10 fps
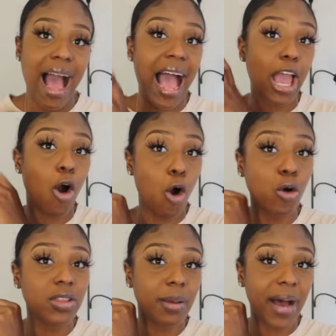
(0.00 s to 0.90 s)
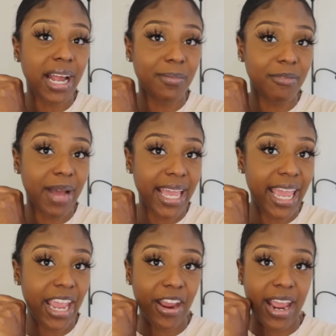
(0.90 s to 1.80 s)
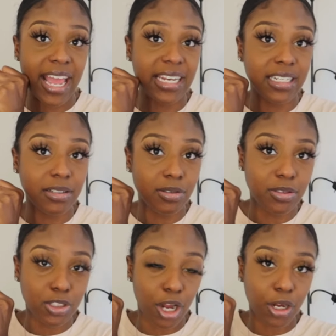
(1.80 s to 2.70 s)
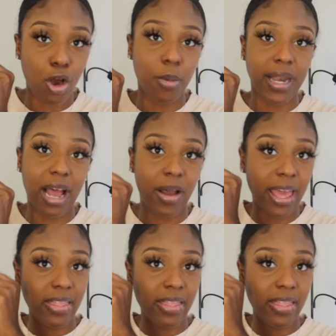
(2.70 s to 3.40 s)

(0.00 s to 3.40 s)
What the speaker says: I hold the bottom of my hair and start combing out,